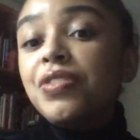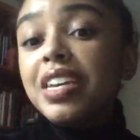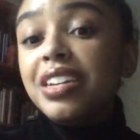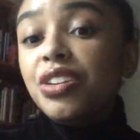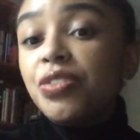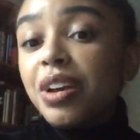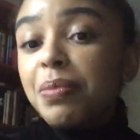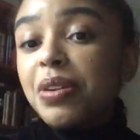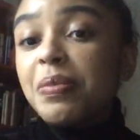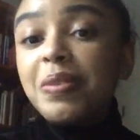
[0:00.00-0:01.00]
in
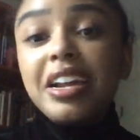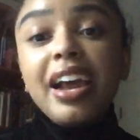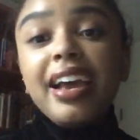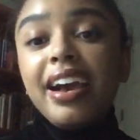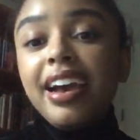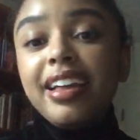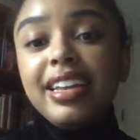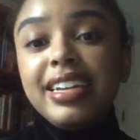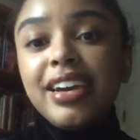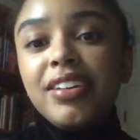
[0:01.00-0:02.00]
November, but I highly
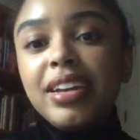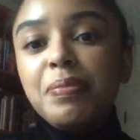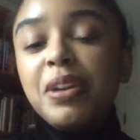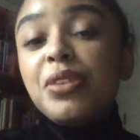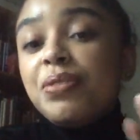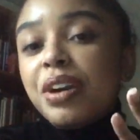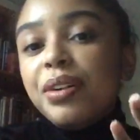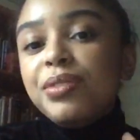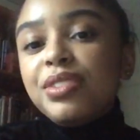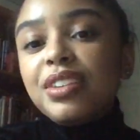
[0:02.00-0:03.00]
doubt it. But who
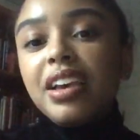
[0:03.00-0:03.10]
knows?